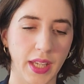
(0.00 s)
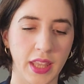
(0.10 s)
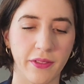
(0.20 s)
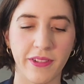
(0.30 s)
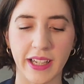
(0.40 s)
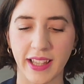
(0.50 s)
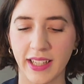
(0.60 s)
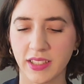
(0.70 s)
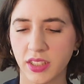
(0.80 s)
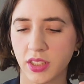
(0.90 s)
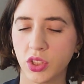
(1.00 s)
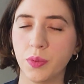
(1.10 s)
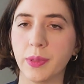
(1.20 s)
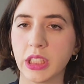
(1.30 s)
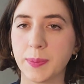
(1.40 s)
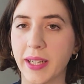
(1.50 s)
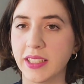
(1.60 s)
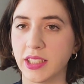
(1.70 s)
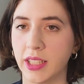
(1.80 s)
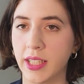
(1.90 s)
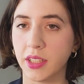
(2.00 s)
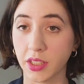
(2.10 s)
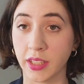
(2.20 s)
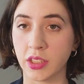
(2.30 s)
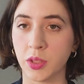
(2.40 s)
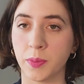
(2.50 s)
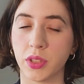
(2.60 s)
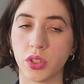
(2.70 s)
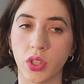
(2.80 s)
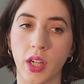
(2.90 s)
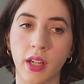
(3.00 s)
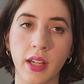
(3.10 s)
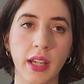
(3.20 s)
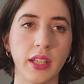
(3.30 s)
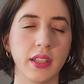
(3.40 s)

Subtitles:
in the fact that it's super spicy and super strong.